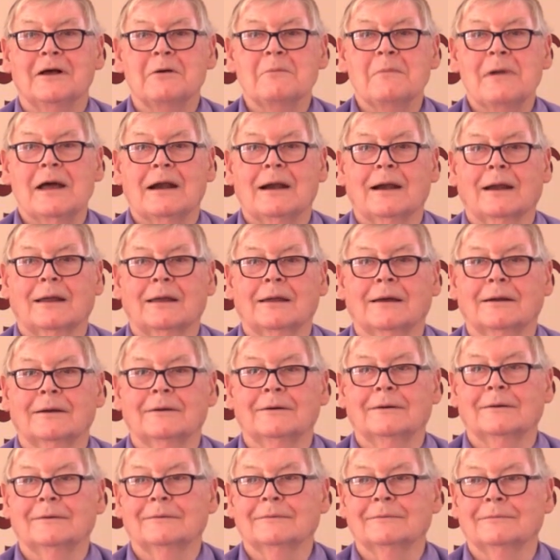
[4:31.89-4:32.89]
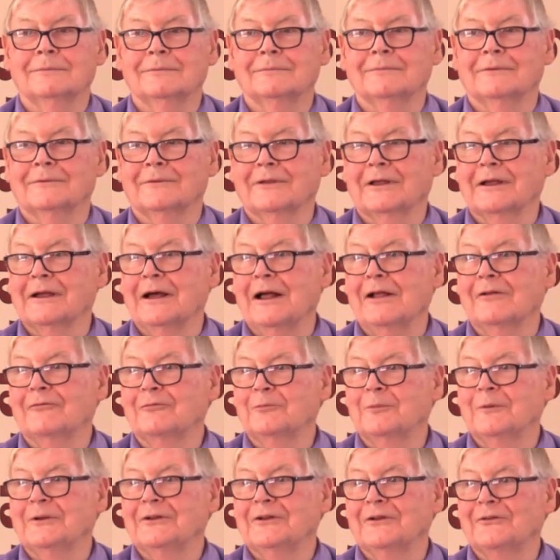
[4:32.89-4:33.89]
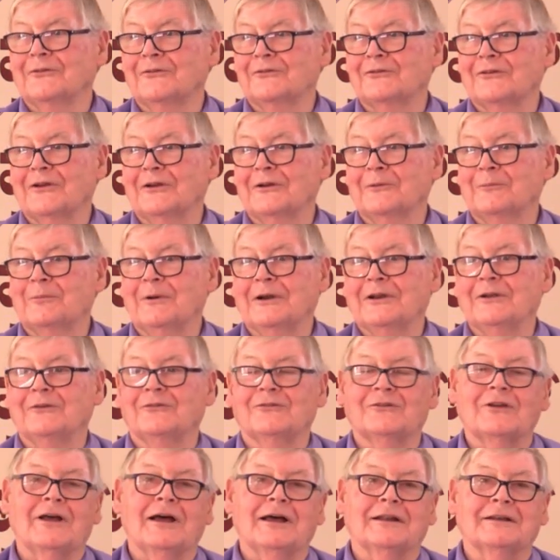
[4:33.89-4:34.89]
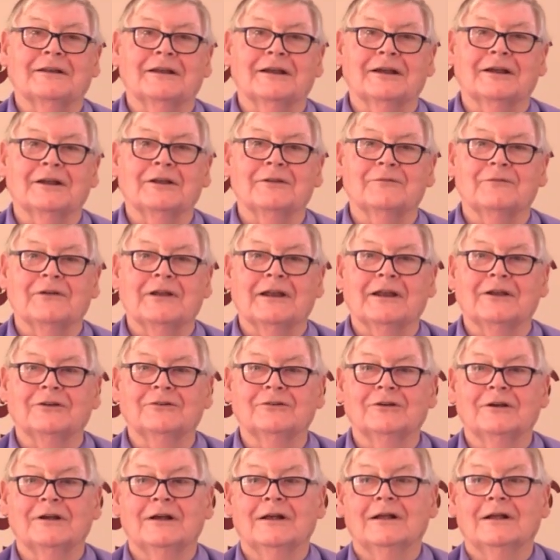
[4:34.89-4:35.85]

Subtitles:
America or the Gulf, but it's still pretty startling in the village.